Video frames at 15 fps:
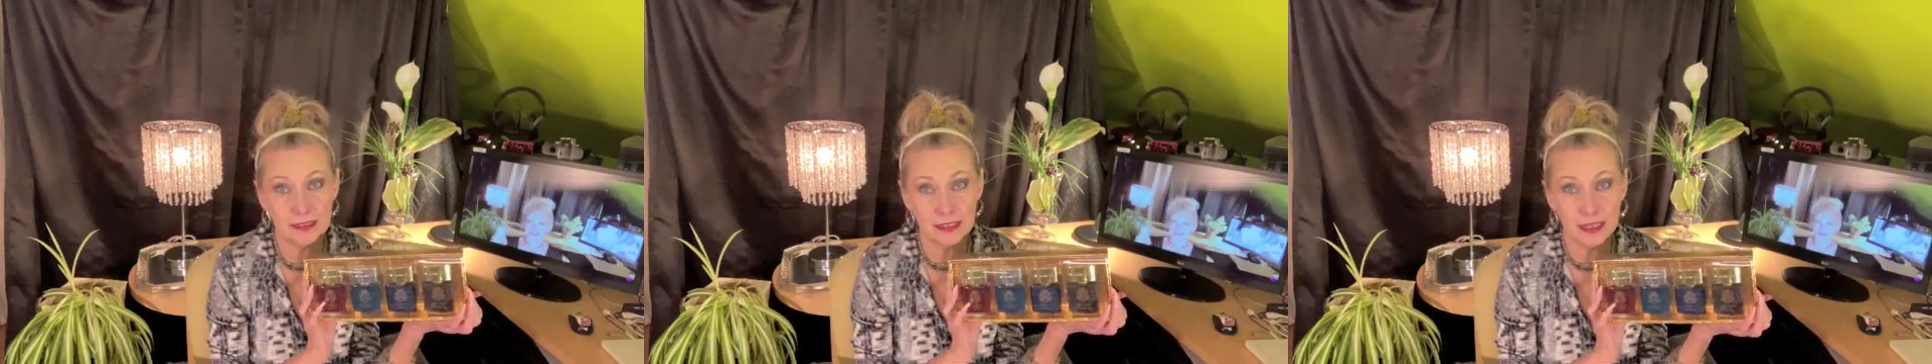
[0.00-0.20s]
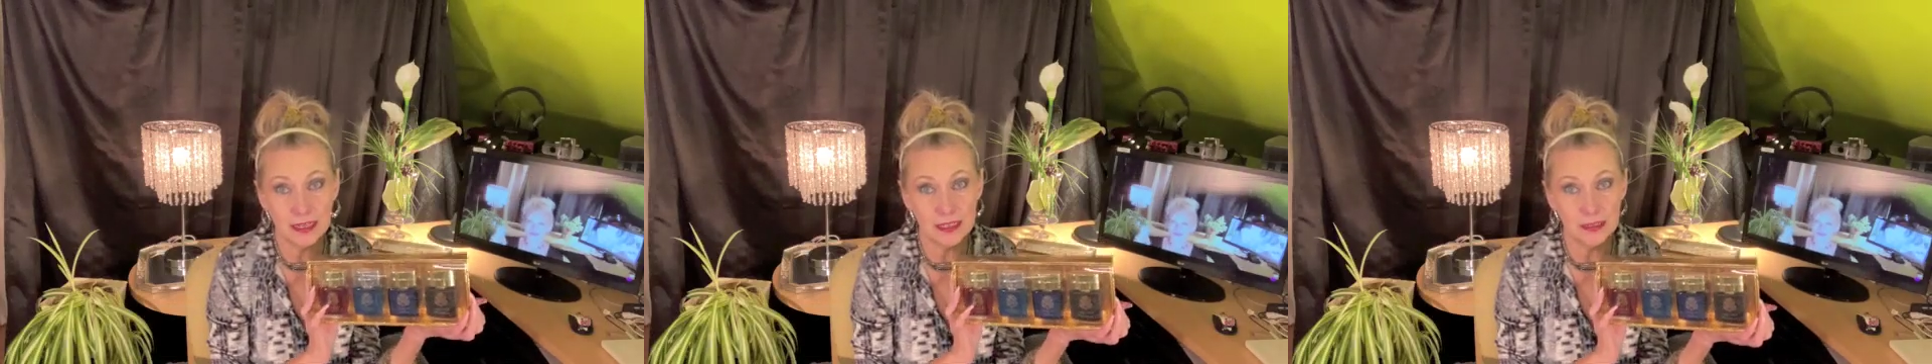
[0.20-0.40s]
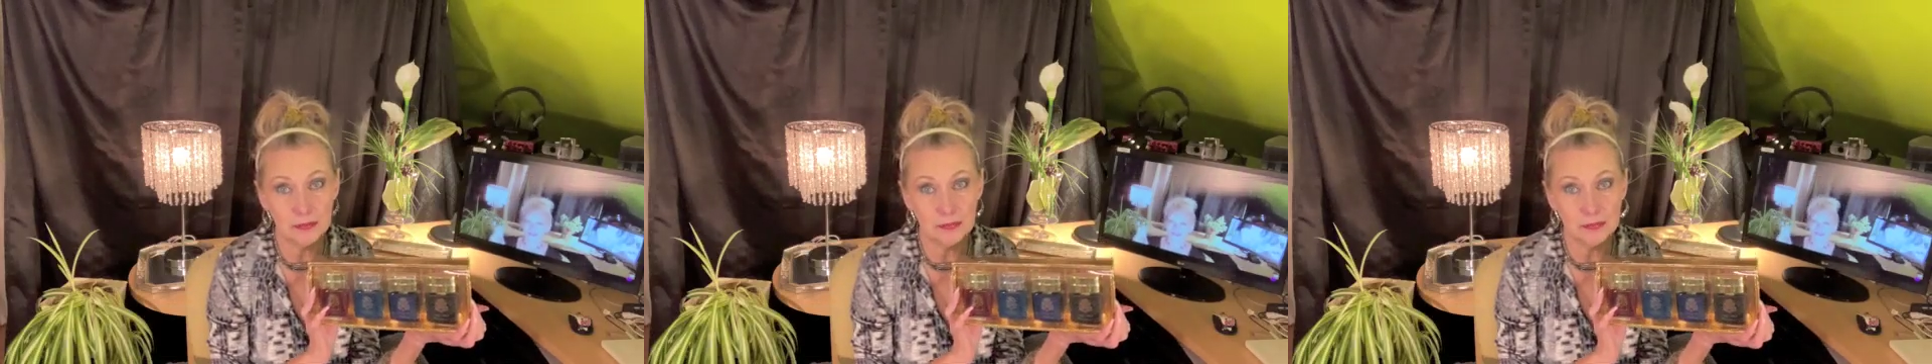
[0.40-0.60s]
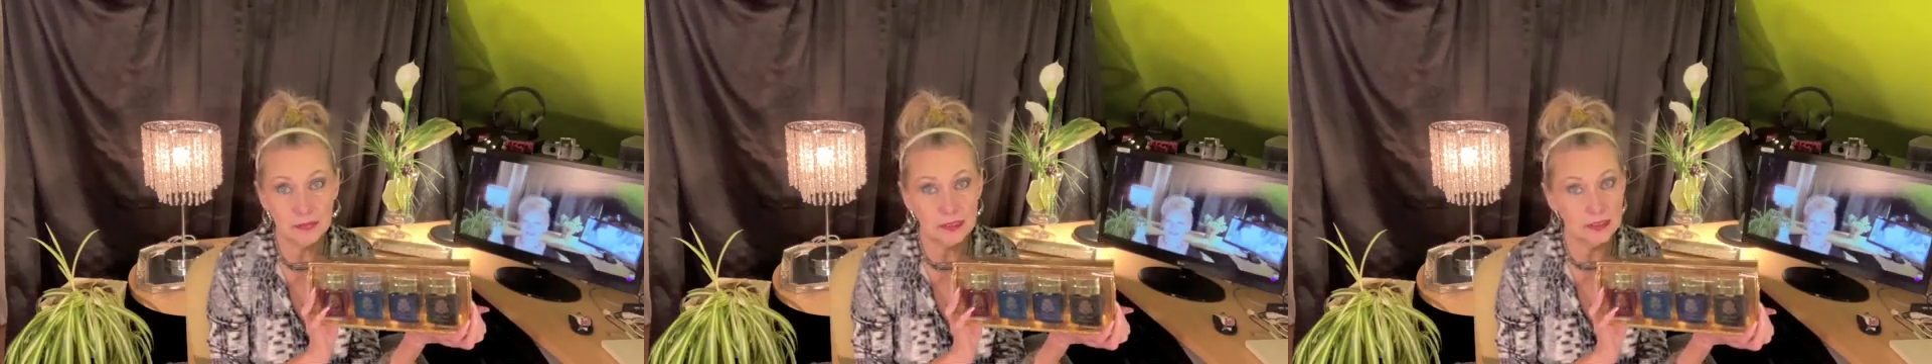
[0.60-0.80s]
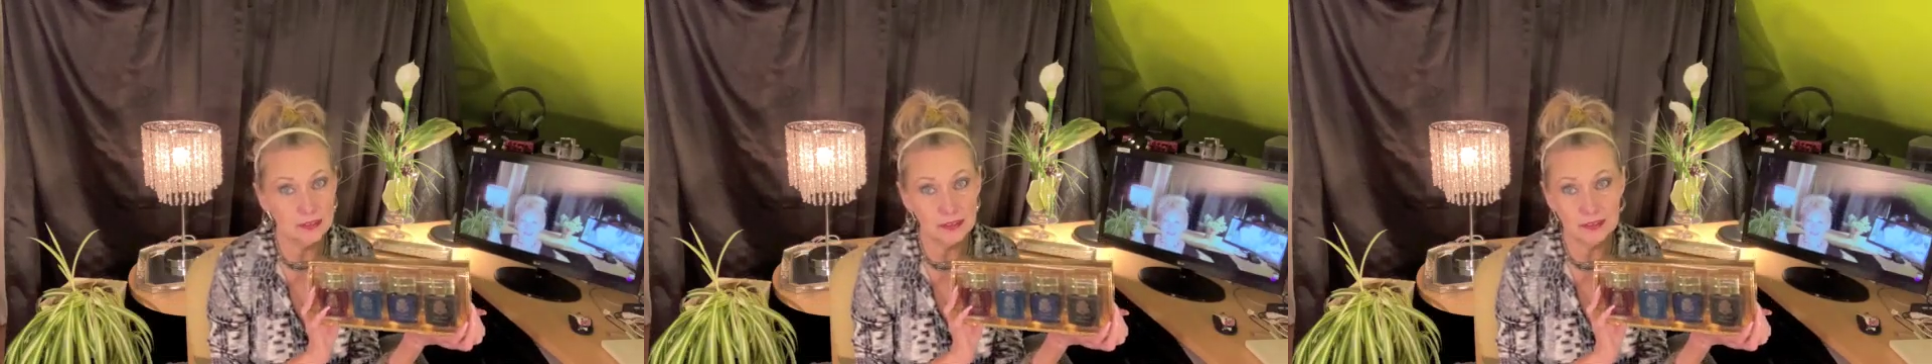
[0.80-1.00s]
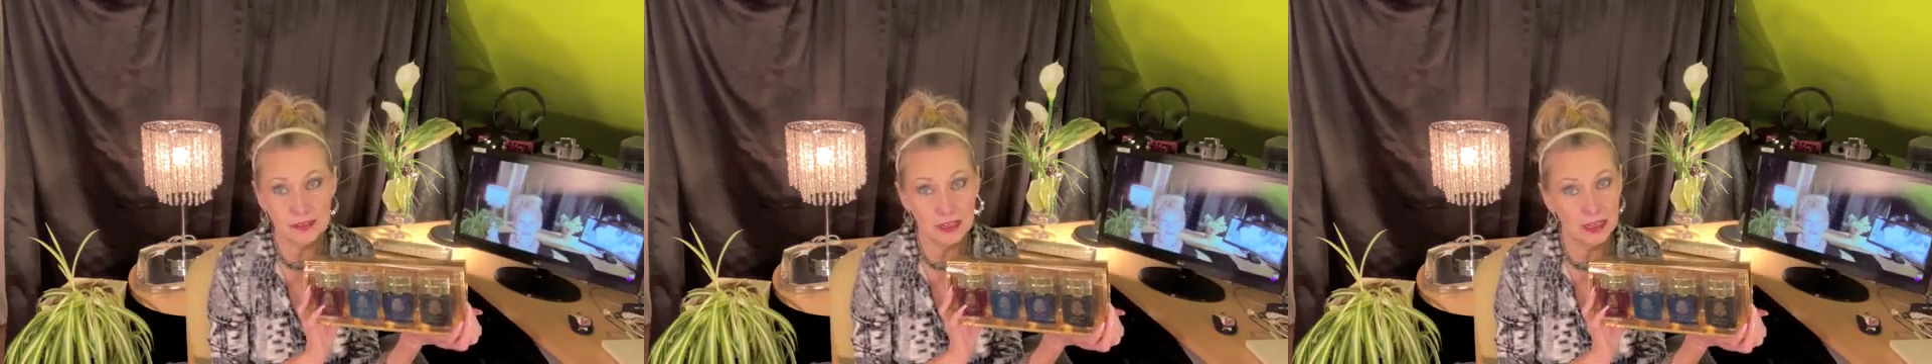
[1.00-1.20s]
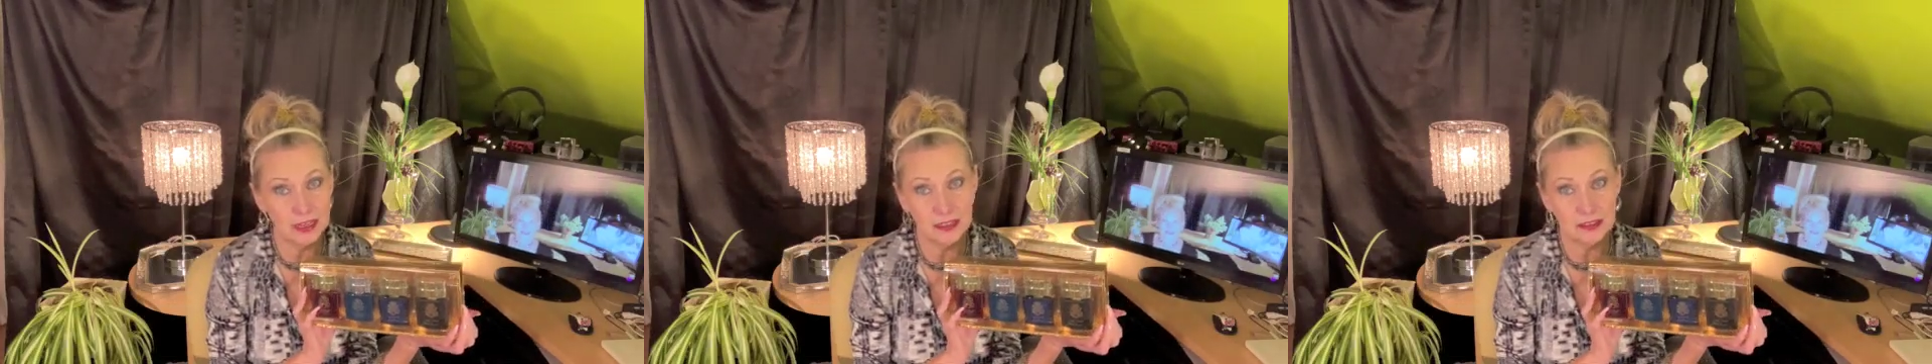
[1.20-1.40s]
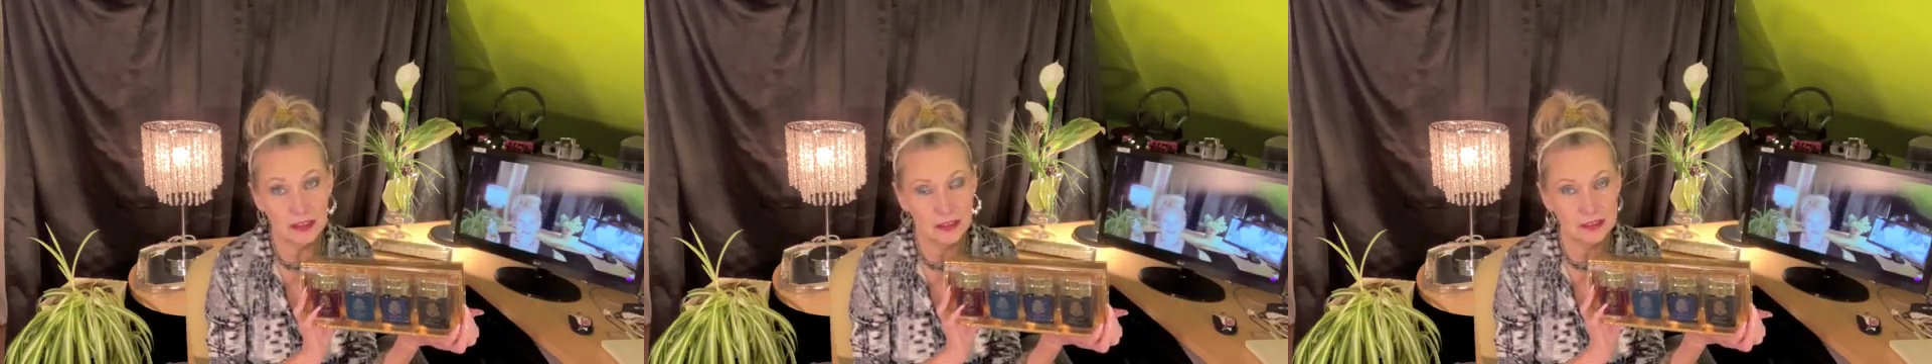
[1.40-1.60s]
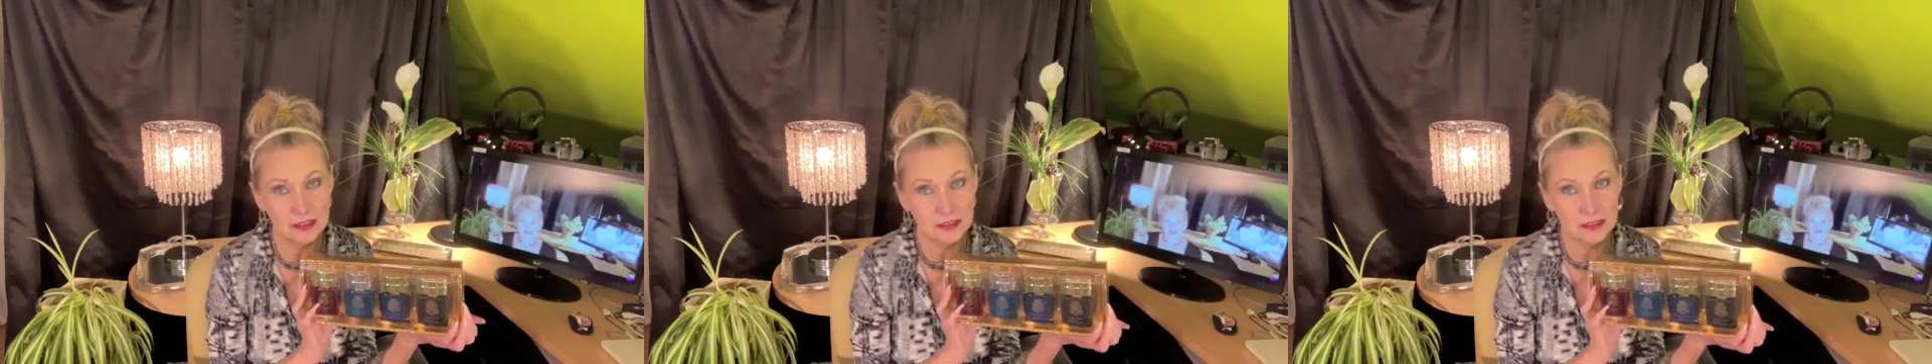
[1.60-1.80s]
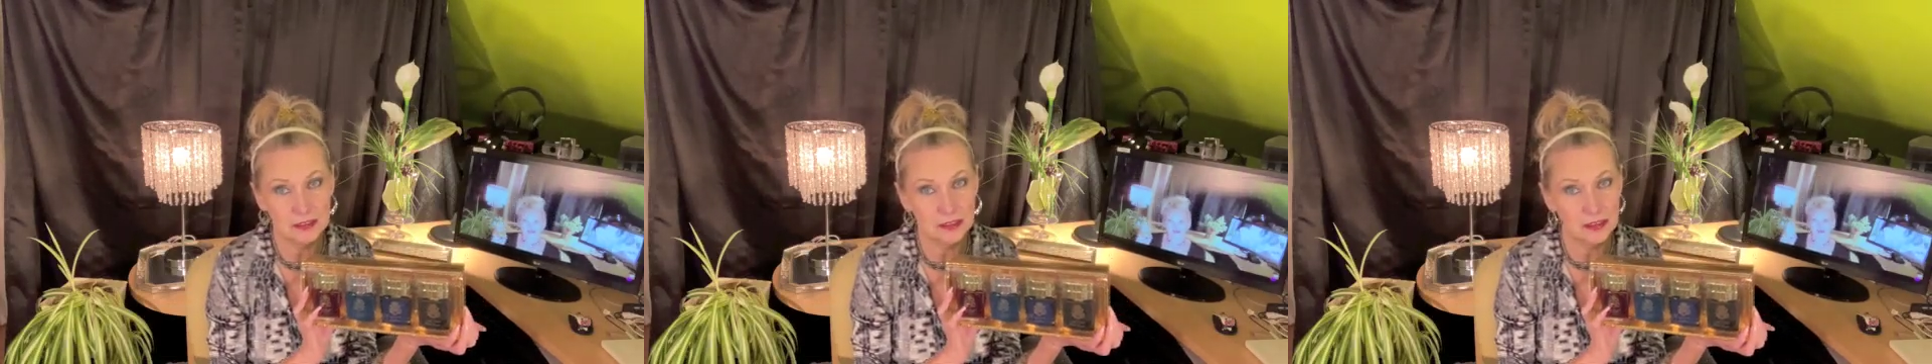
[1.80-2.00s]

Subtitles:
It doesn't say on the